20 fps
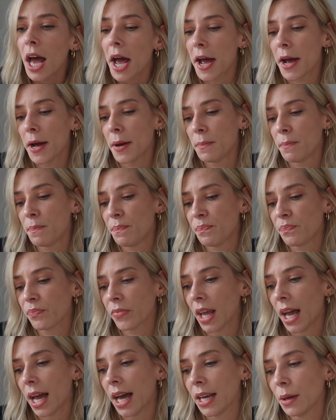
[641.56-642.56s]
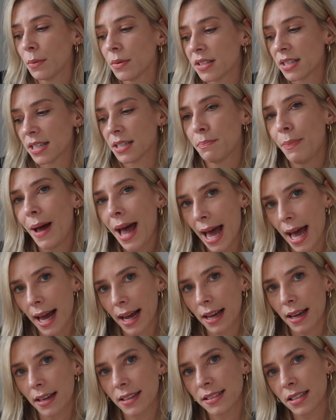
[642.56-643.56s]
And it was this pack,
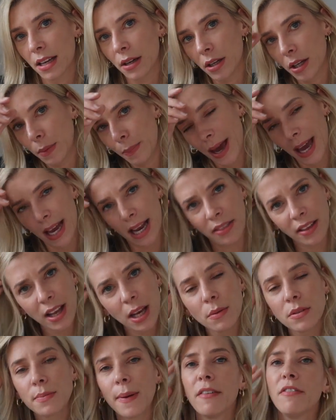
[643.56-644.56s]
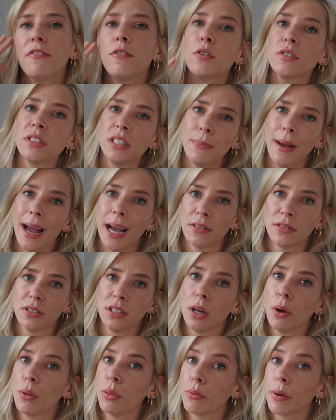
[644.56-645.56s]
so you pay, I think it was about £40, and
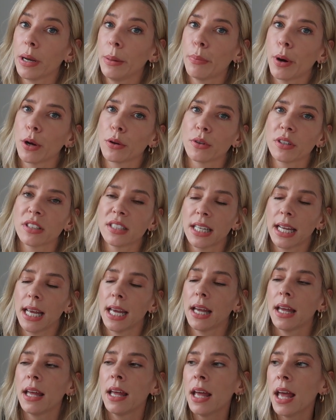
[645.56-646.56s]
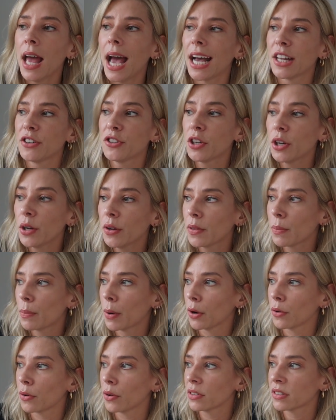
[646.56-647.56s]
you got three products in it. And two of the
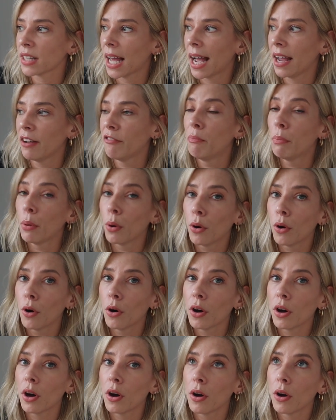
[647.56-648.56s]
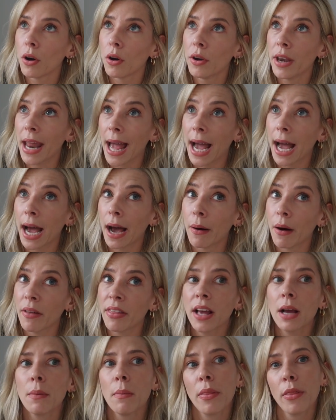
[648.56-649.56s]
products I've bought now, I
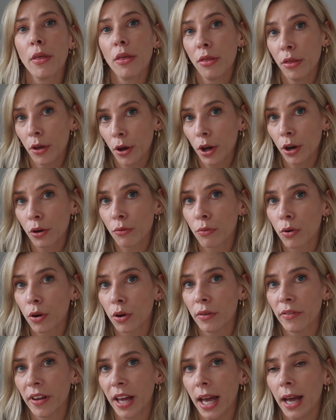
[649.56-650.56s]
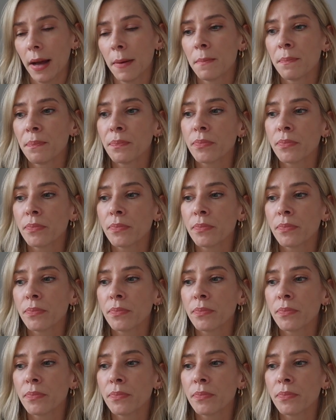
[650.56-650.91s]
think I'm on the third run of it.